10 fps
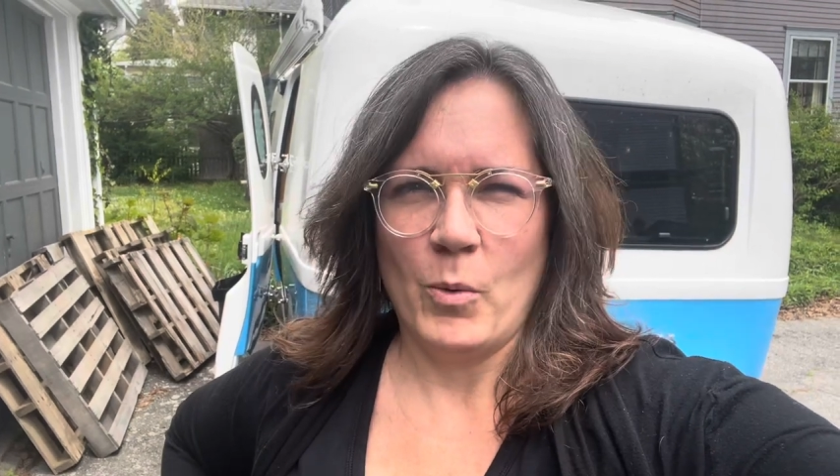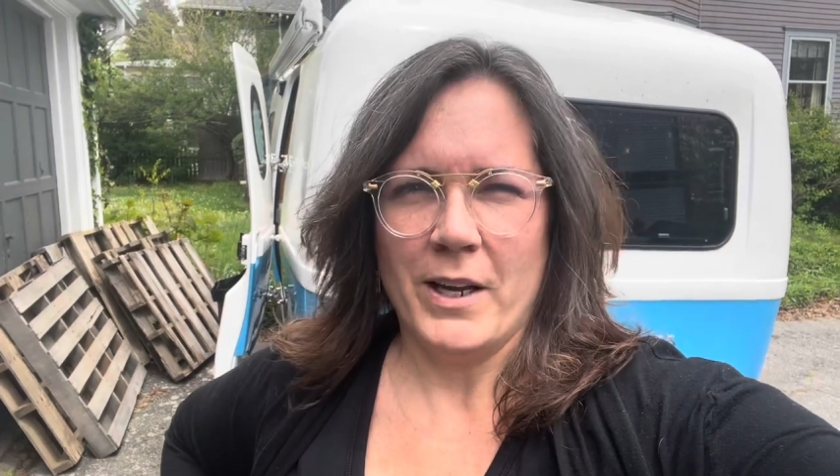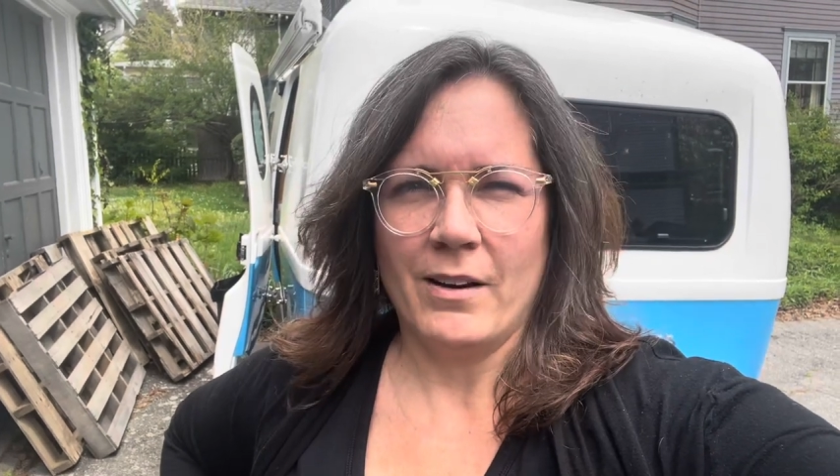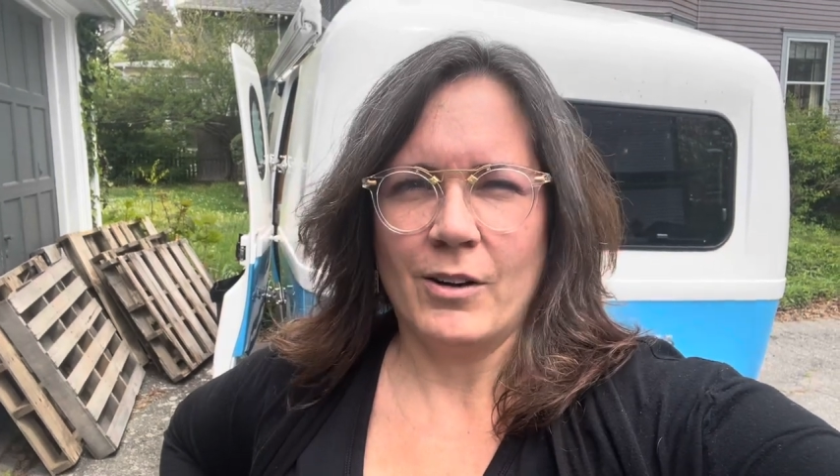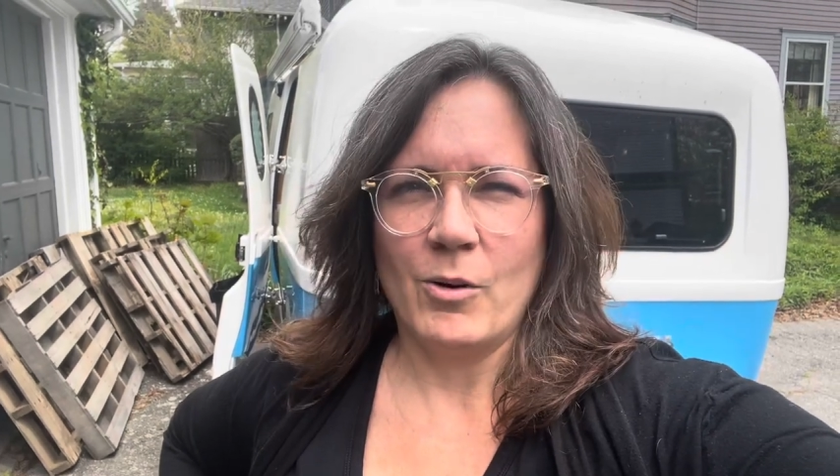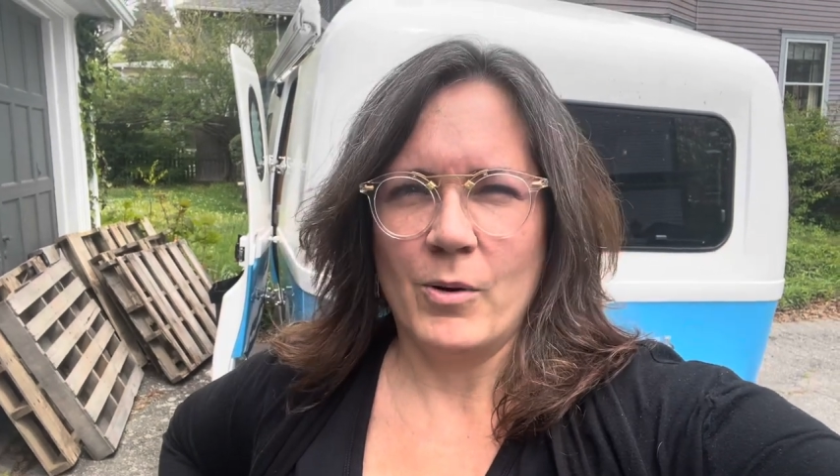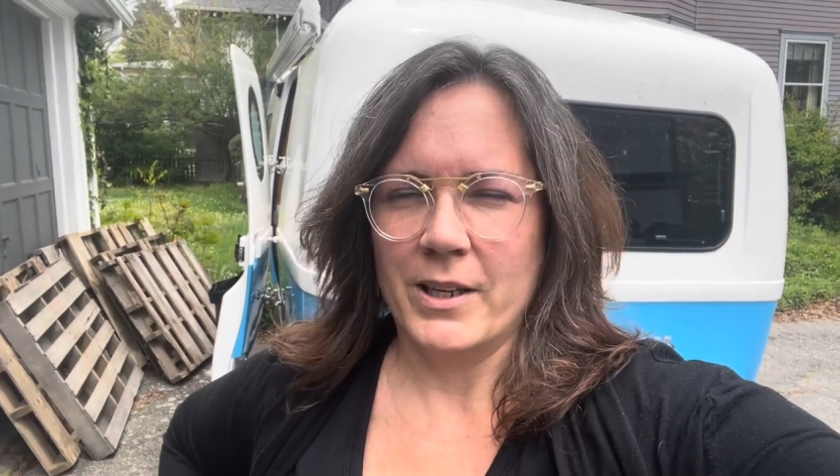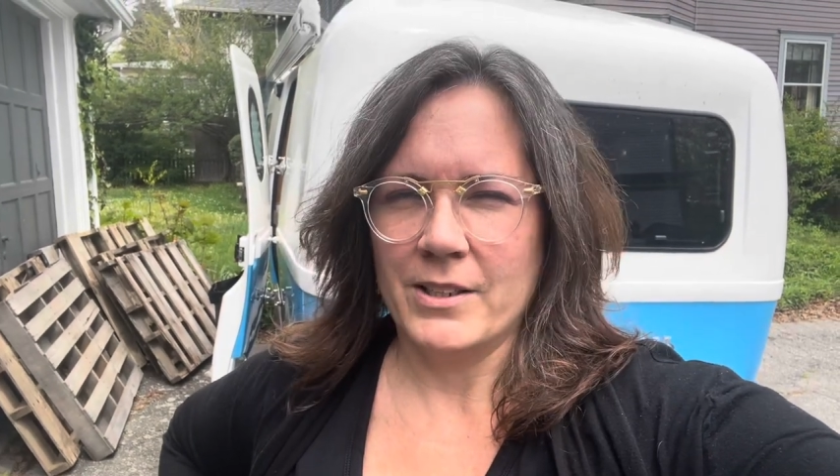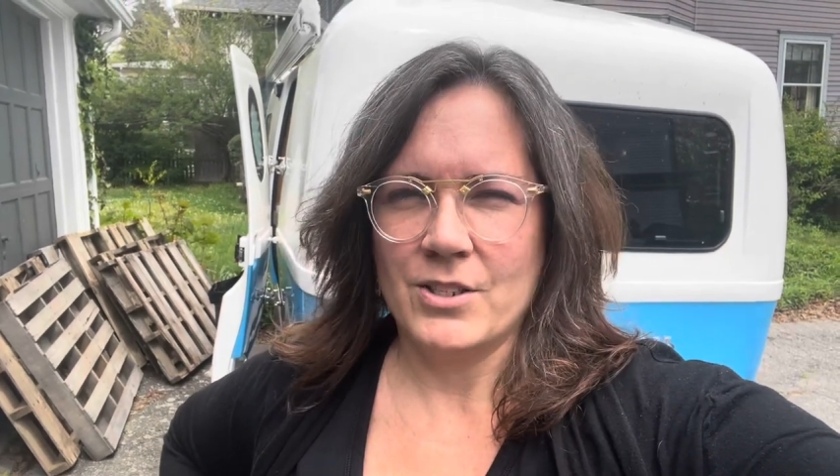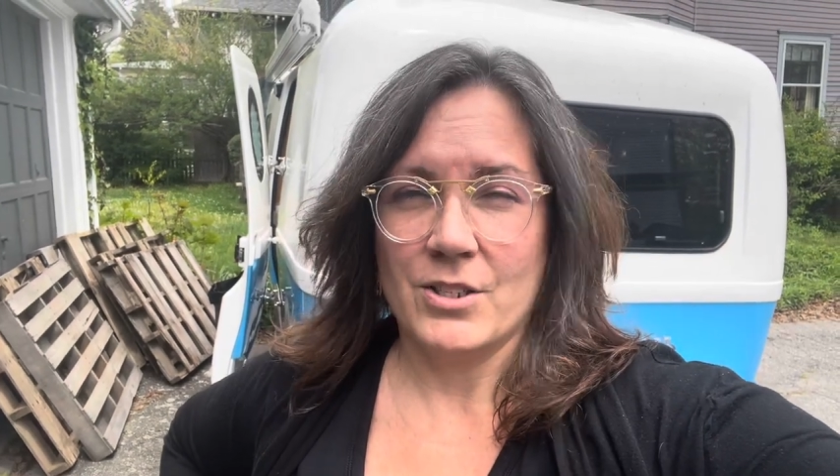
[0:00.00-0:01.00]
we are
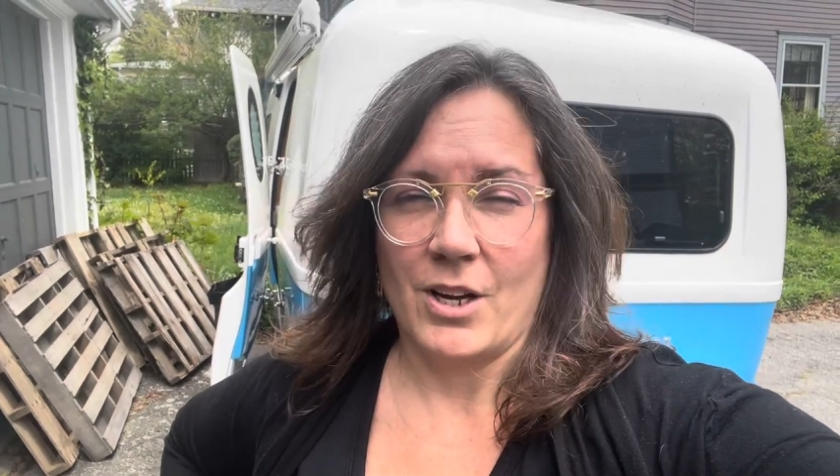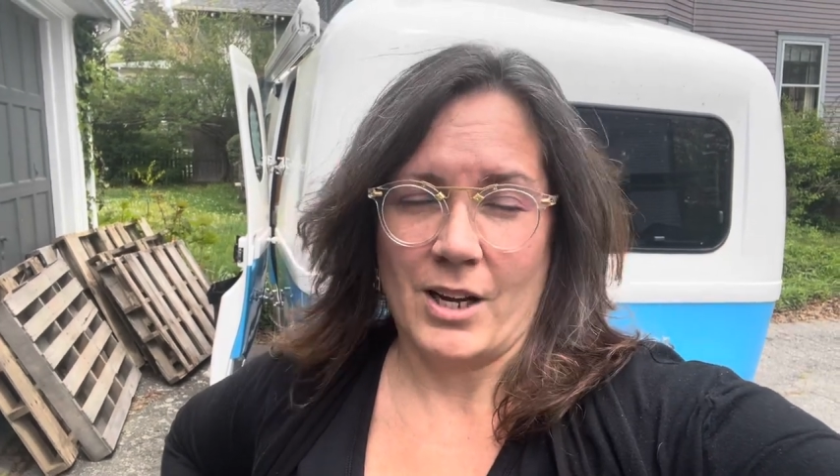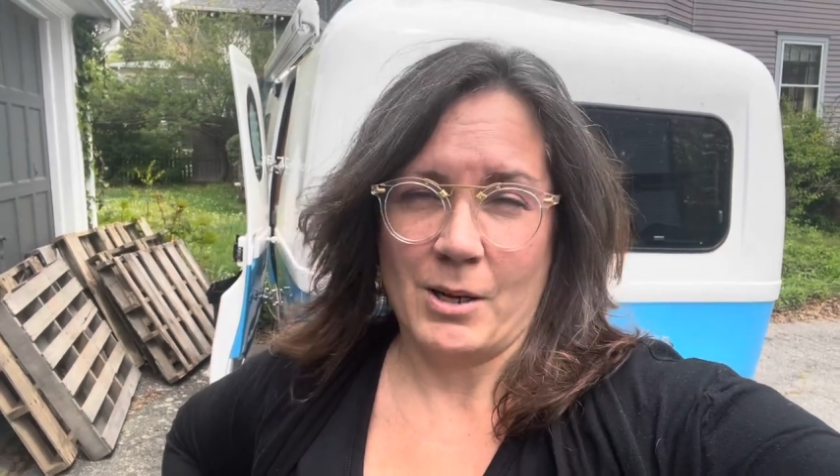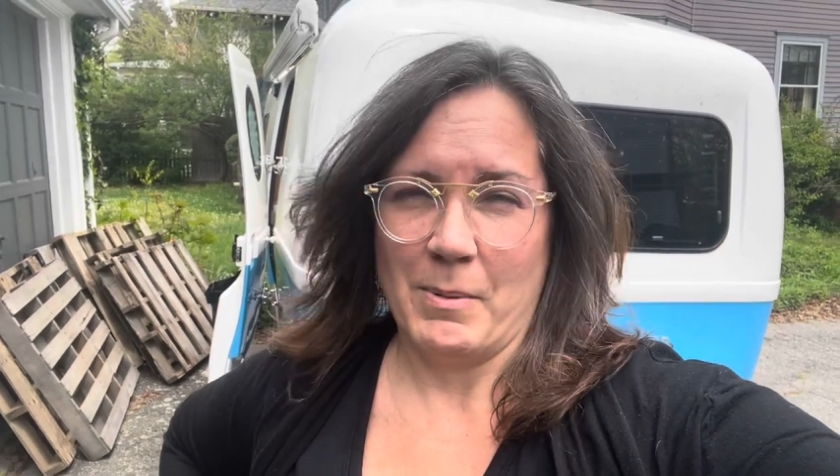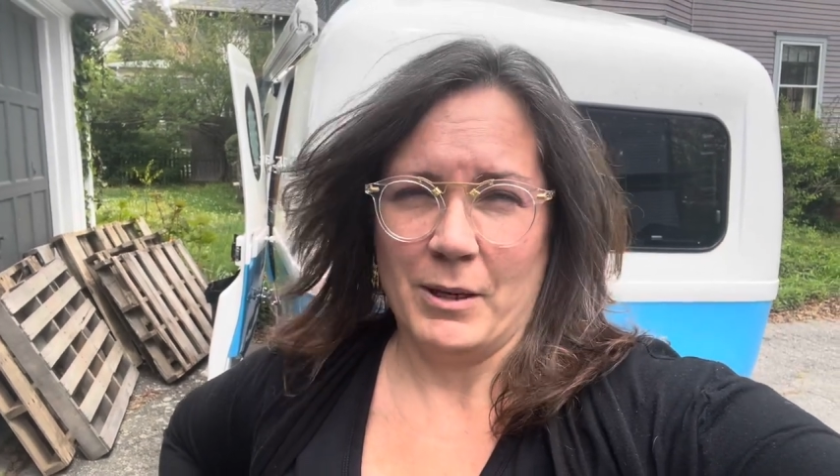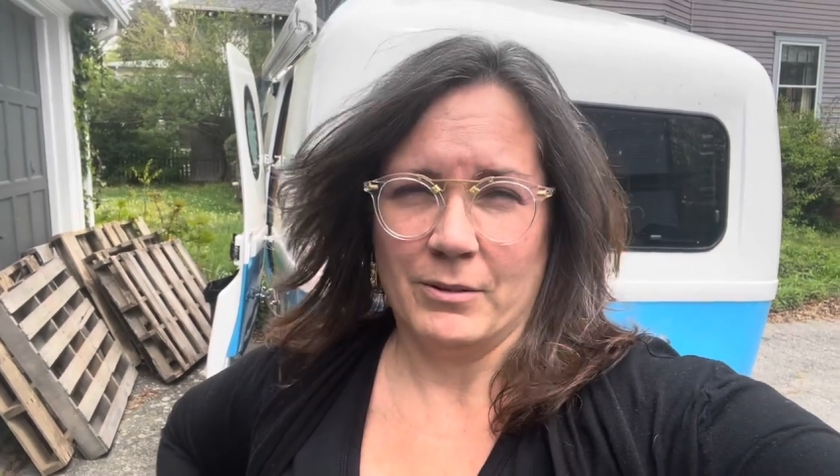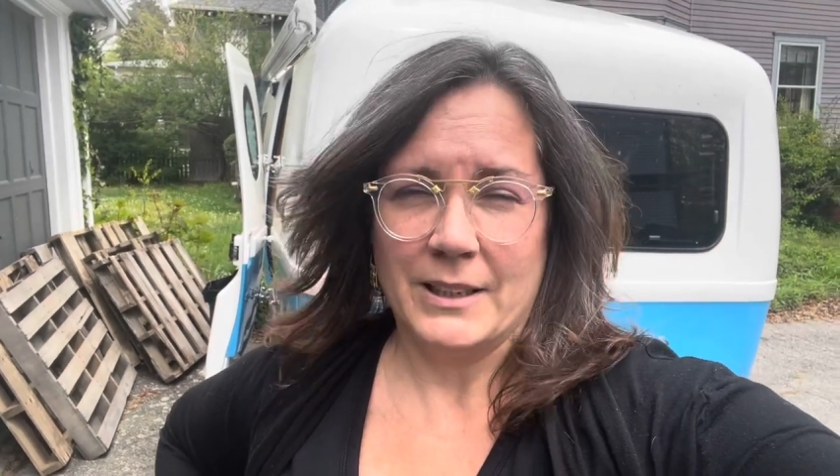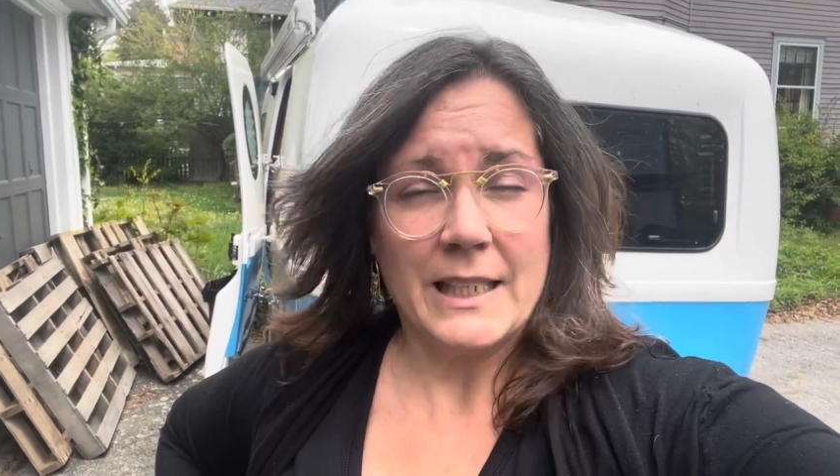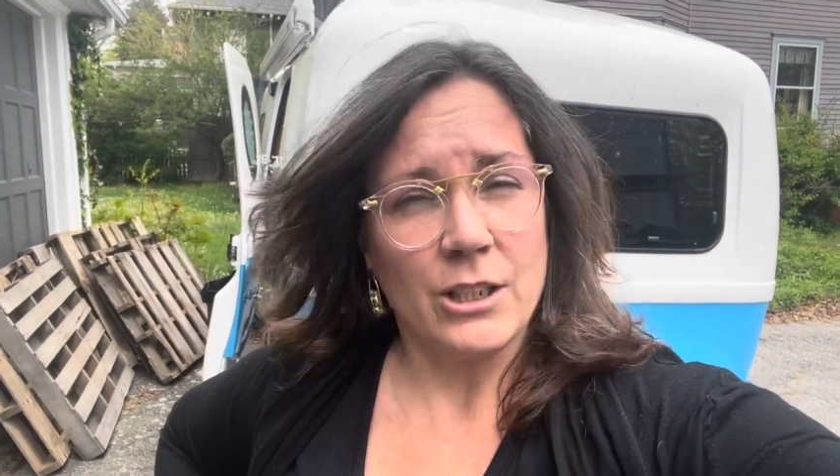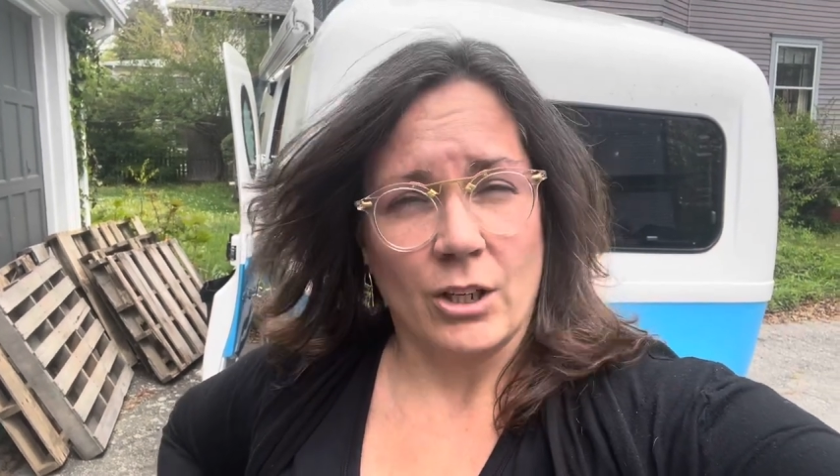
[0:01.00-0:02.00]
going to talk about
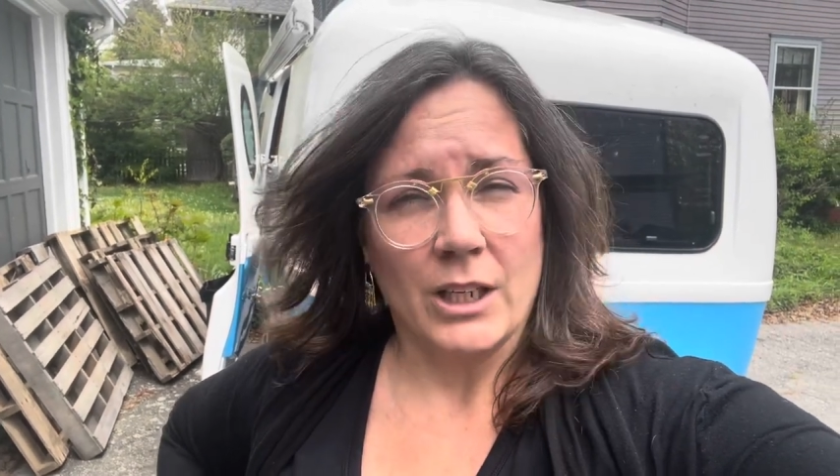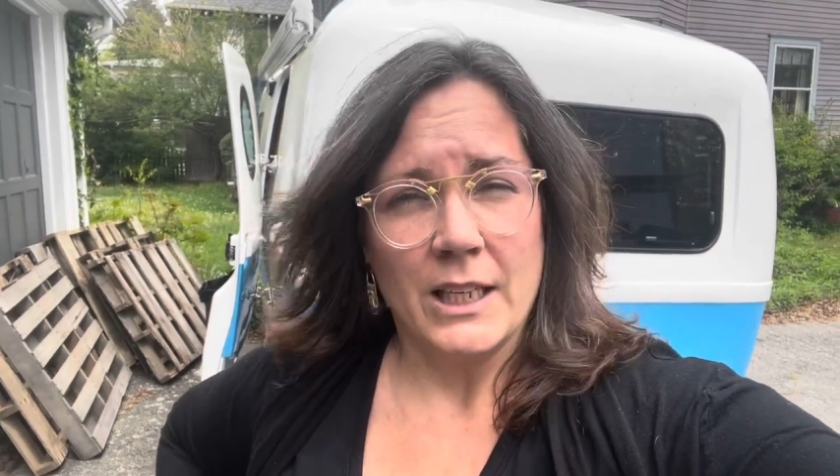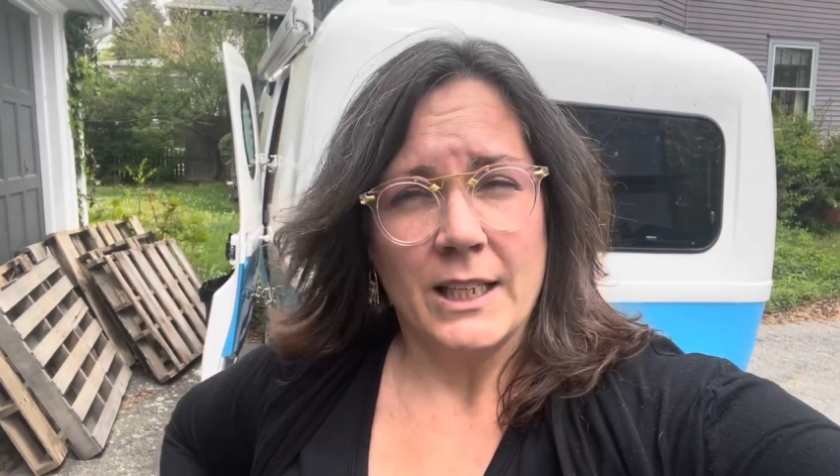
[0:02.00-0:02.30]
the heater.